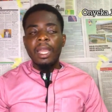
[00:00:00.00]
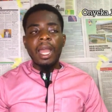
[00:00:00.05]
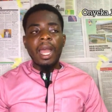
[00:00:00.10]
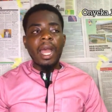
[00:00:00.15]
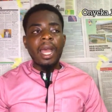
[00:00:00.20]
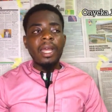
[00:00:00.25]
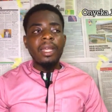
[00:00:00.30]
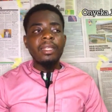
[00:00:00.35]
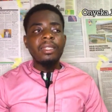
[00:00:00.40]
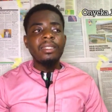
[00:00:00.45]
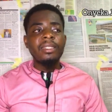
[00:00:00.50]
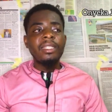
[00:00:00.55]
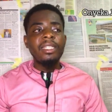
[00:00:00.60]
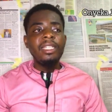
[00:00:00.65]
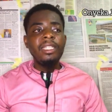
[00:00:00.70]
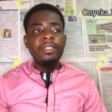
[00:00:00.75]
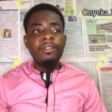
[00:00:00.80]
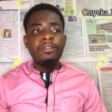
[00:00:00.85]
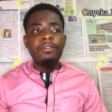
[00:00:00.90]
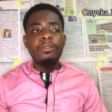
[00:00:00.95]
And
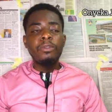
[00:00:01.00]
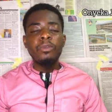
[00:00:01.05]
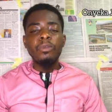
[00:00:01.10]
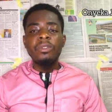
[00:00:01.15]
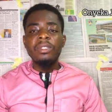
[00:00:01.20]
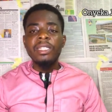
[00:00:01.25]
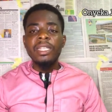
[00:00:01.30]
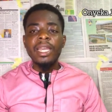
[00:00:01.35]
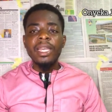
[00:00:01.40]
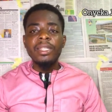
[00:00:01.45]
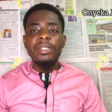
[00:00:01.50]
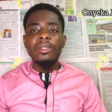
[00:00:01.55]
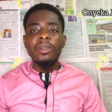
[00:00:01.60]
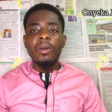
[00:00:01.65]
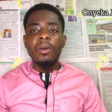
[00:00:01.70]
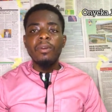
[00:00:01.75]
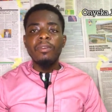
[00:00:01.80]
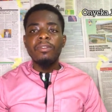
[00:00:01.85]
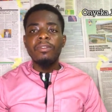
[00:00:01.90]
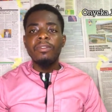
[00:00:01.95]
if 2/3
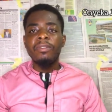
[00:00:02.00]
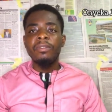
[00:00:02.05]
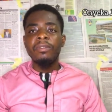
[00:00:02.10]
of